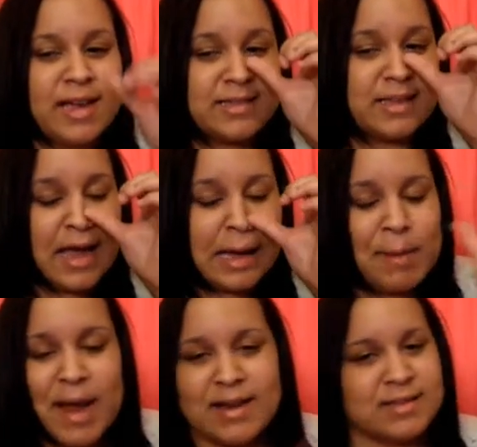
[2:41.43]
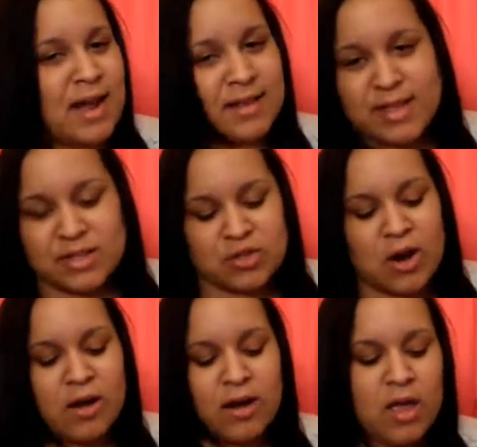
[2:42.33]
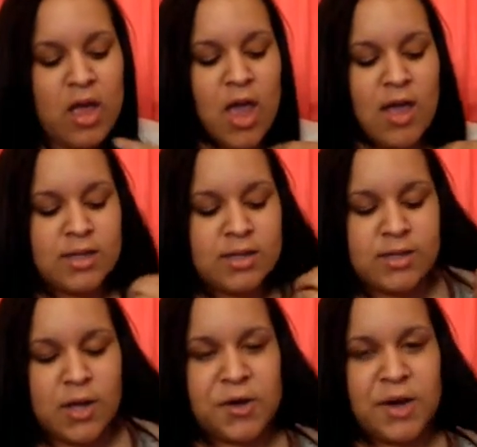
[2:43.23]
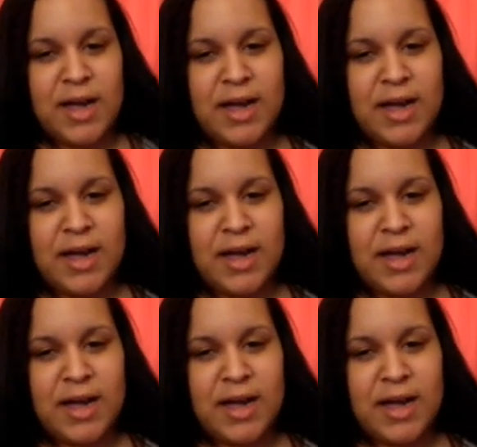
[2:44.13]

because mine is not that strong. So,